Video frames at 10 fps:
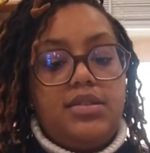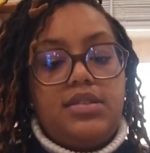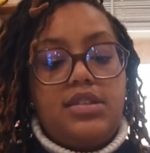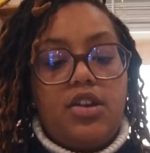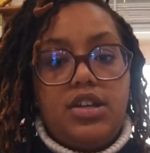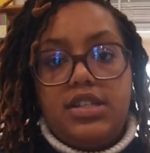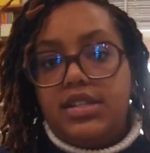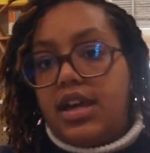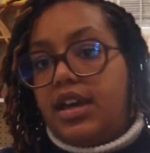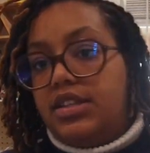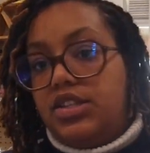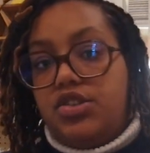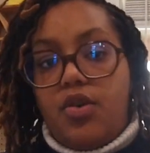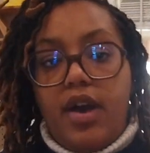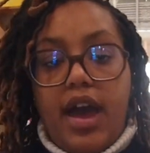certain designs
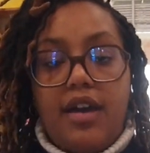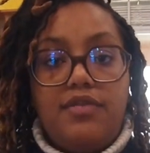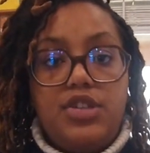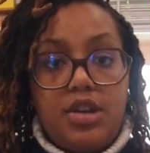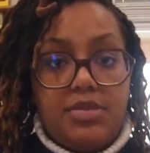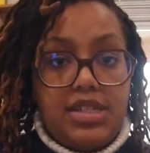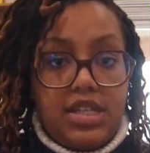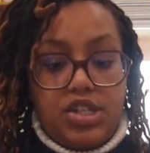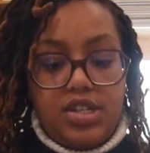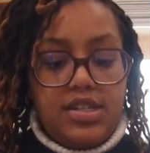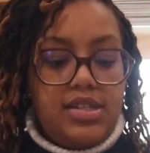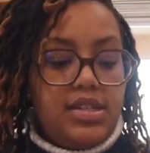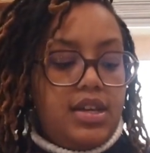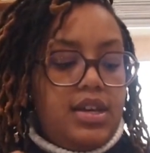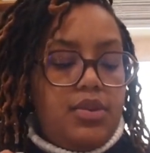don't have jump stitches,
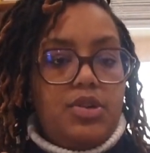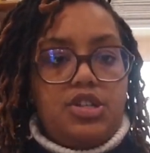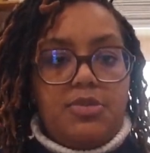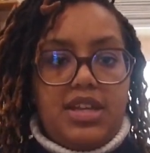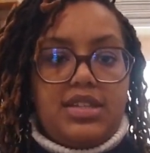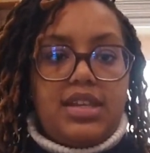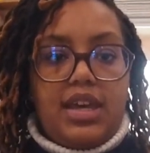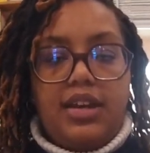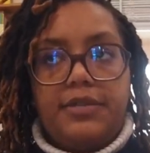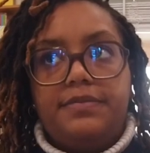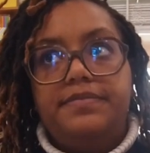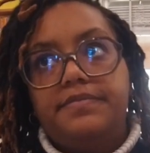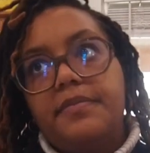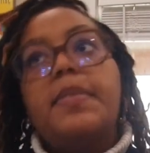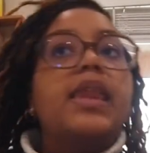which means like
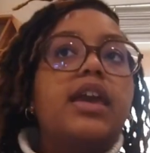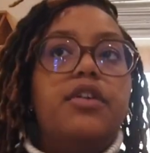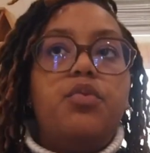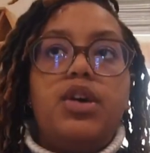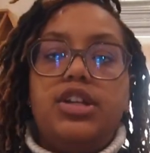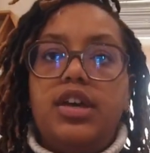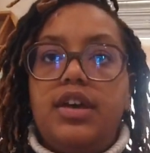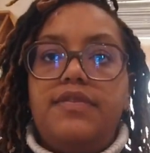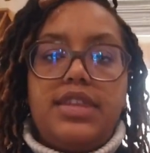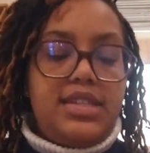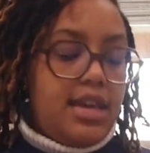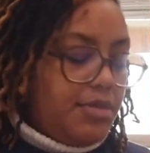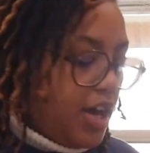if the same